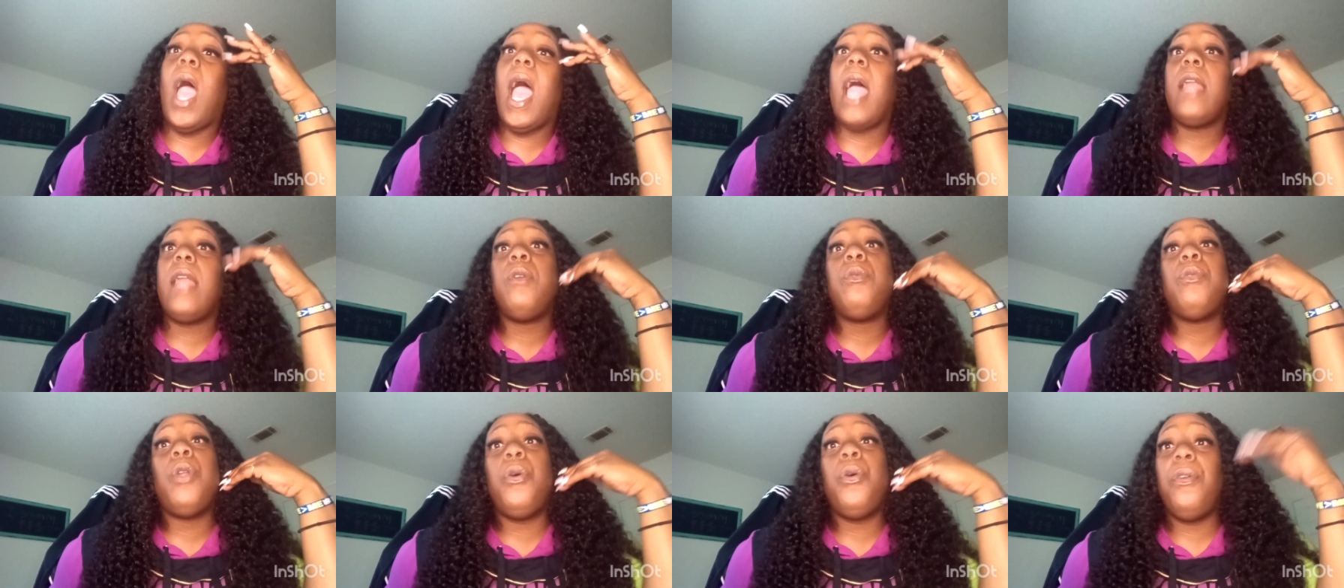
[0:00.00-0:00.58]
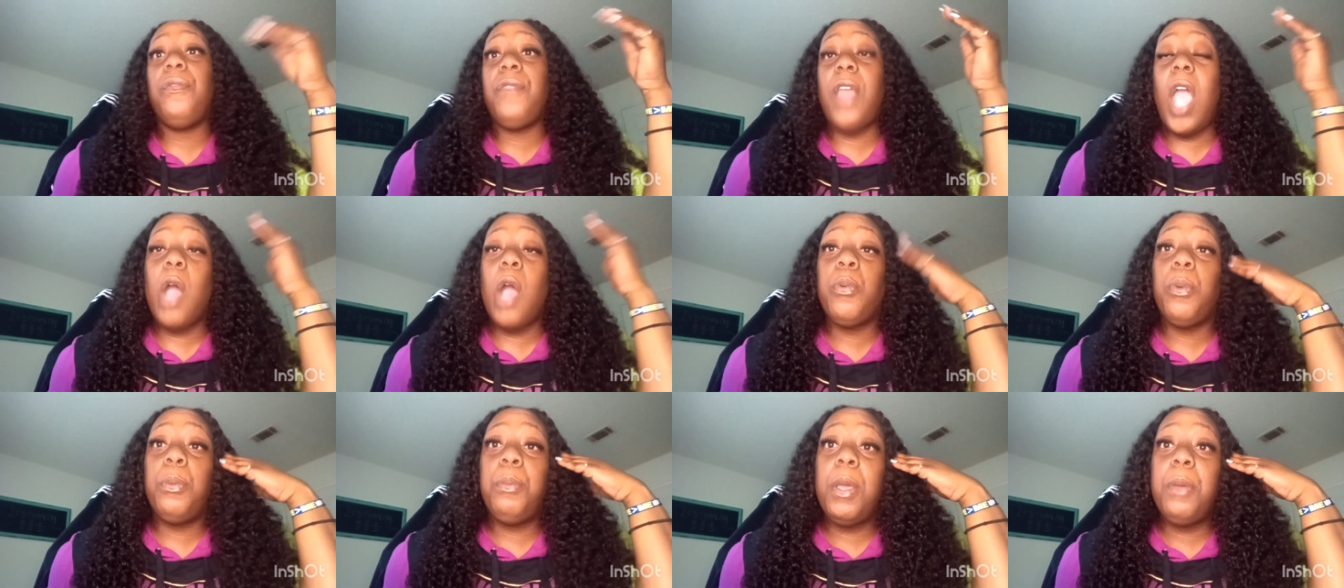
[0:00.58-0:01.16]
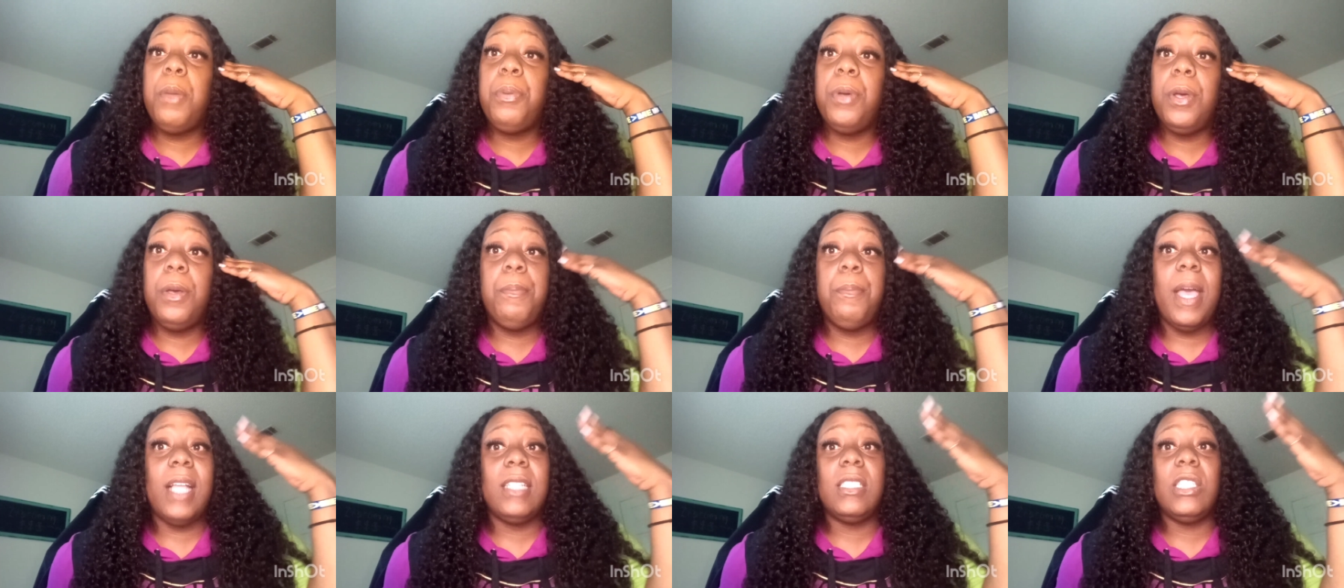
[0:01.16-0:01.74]
I don't know if y'all remember
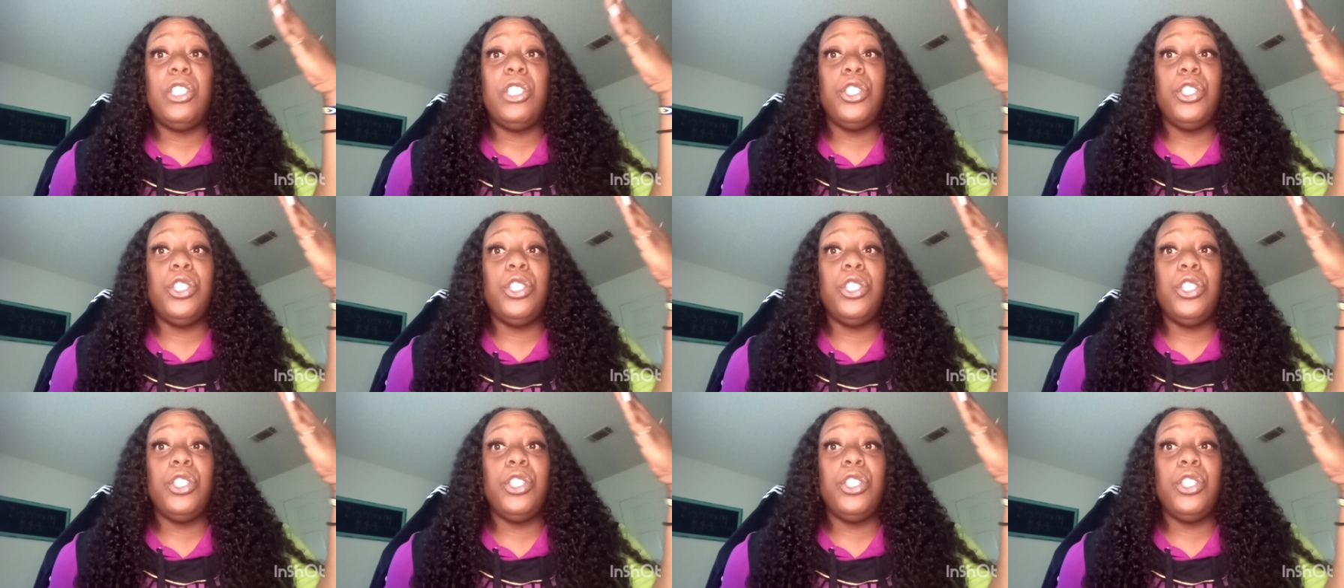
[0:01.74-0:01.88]
about the